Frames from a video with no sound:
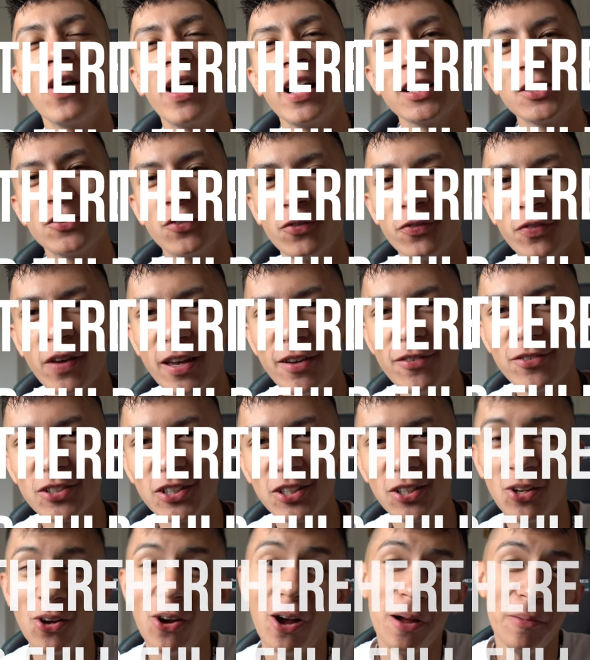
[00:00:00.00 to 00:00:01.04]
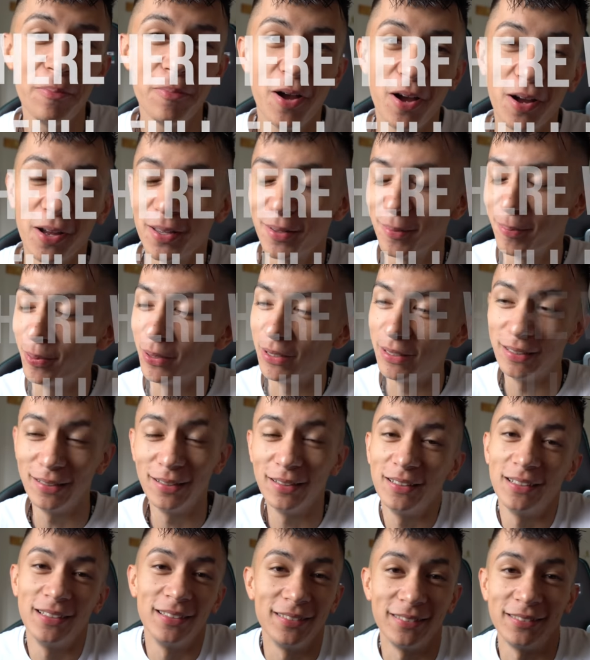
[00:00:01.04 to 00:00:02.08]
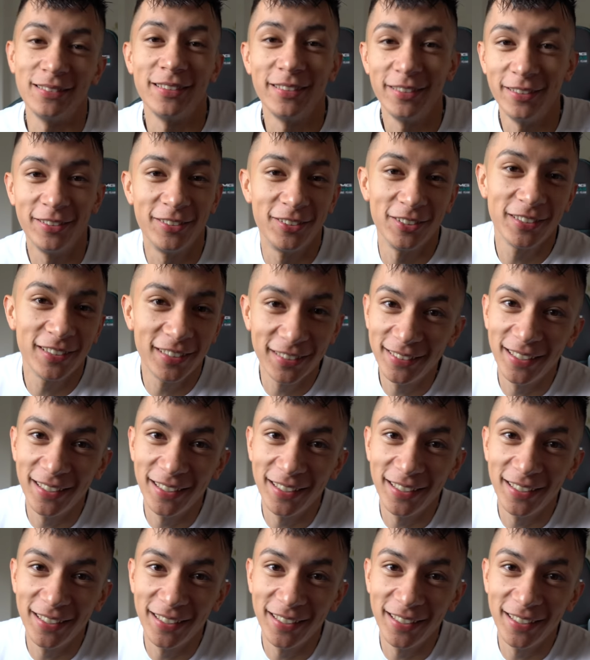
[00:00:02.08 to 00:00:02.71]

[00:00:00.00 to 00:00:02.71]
I ask for favours a lot, I might, but it just